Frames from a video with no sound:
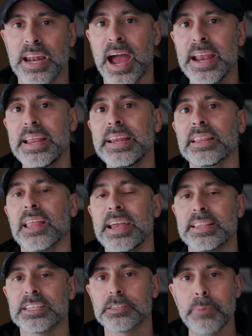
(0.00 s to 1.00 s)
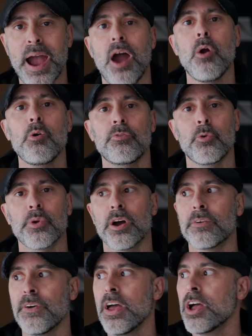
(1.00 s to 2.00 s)
And I need a light that's powerful
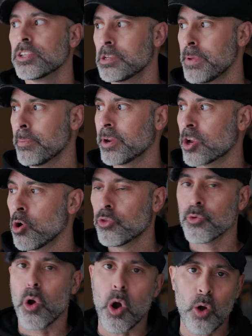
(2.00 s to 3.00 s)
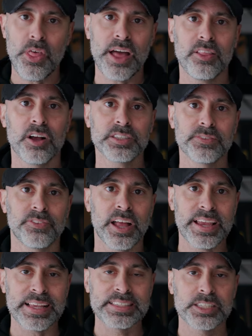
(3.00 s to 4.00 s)
enough to be able to go through all that loss of
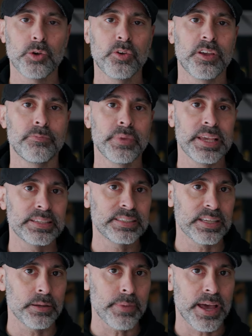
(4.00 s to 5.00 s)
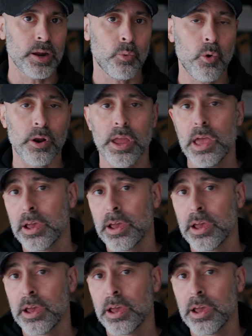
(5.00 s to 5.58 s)
light and still give me cinematic work.